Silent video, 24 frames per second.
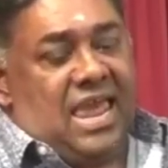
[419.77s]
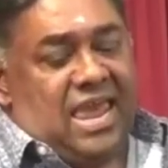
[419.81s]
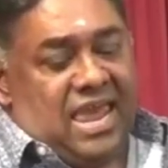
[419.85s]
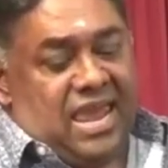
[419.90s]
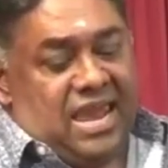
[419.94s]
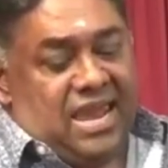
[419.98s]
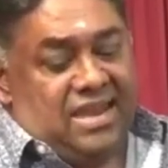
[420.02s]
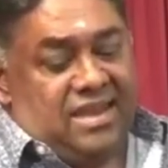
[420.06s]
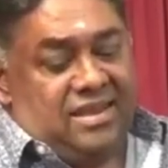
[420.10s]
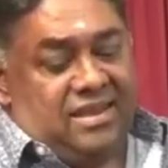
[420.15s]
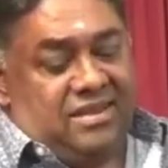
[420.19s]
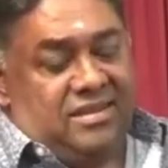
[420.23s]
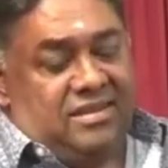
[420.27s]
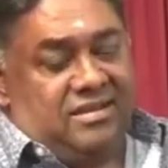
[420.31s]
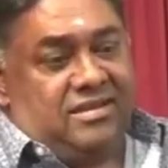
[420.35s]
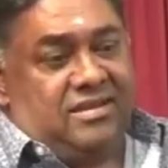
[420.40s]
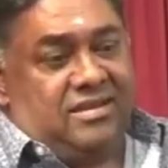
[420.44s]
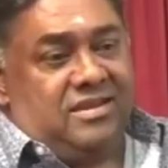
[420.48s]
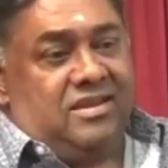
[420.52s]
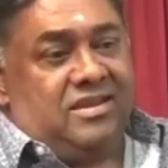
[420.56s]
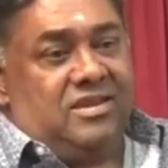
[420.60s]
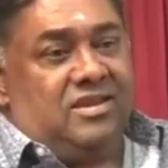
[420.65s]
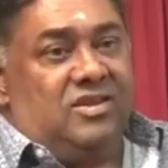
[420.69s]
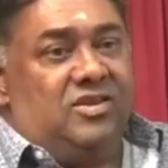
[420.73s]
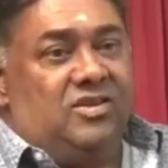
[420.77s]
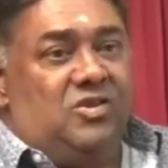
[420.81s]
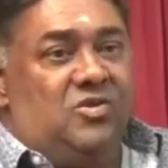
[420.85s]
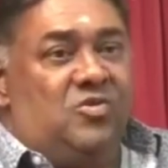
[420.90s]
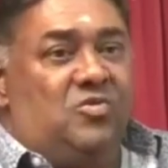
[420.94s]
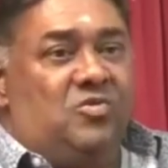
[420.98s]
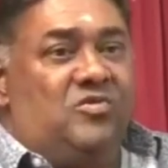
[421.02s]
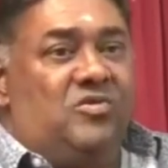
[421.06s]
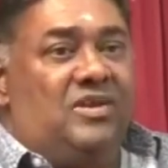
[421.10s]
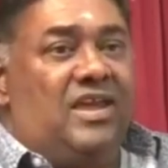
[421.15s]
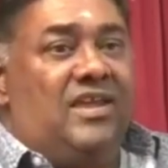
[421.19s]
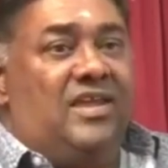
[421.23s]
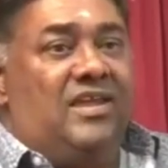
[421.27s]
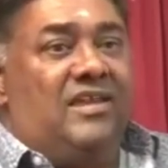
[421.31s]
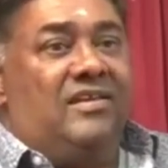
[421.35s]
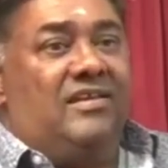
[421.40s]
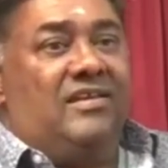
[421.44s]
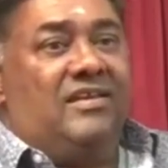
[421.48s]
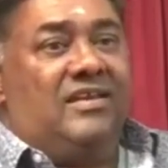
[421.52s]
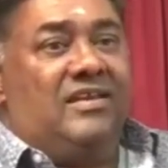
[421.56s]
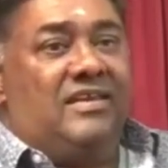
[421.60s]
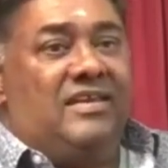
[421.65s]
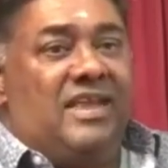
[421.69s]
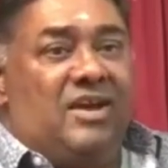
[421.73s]
and you
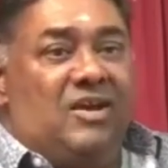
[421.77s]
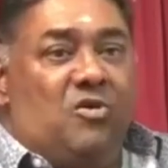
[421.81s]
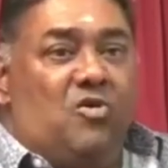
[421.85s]
can